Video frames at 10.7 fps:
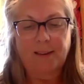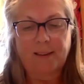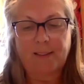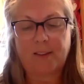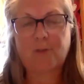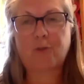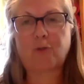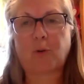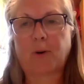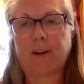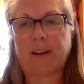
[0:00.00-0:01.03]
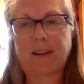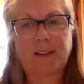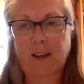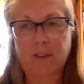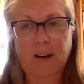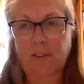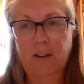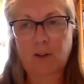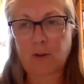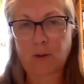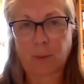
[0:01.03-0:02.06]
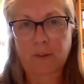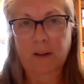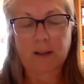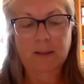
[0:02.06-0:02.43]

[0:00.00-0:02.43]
this story, it doesn't have any tulips in it.